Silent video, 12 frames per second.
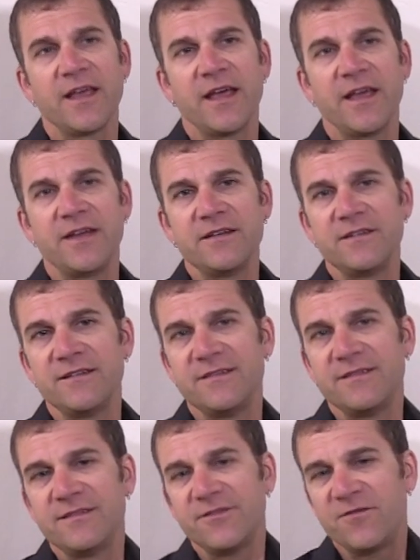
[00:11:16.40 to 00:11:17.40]
And
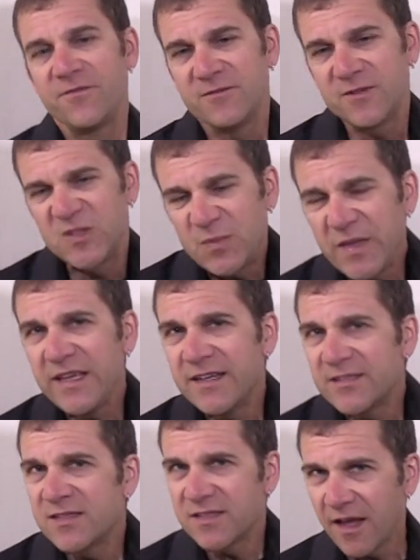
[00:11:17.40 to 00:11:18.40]
speed
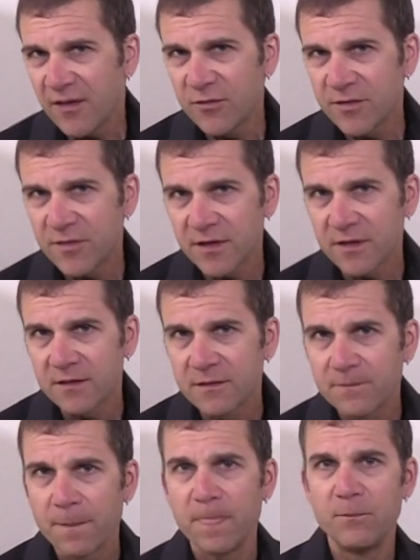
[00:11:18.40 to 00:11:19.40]
isn't everything,
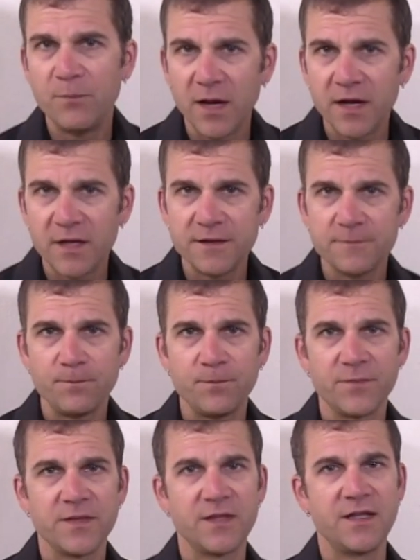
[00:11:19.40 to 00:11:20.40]
but
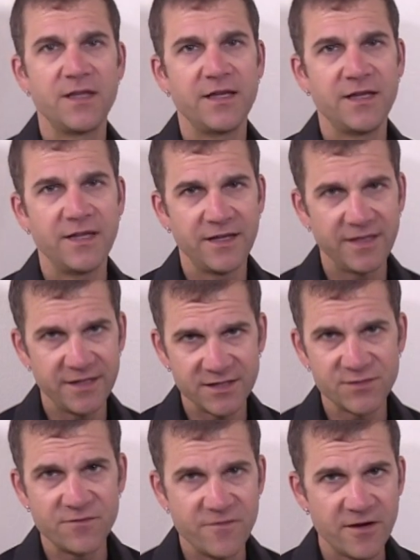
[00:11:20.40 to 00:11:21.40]
it is
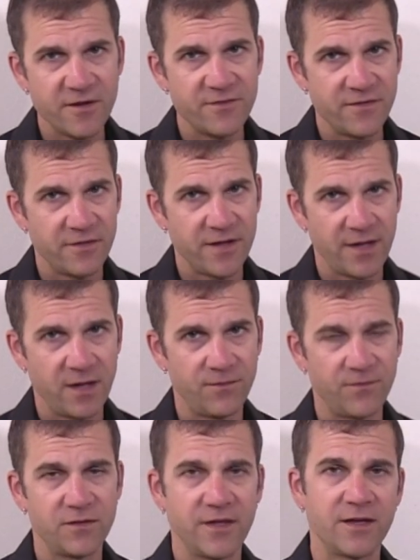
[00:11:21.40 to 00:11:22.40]
very, very helpful.